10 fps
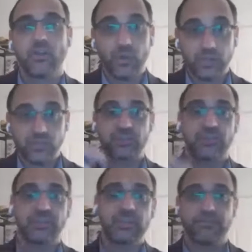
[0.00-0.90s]

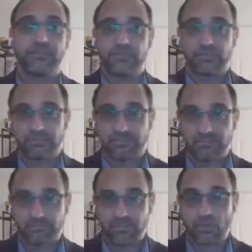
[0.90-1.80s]
Which, if
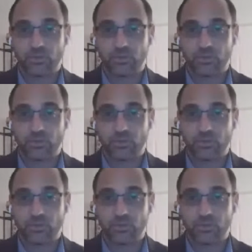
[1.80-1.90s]
the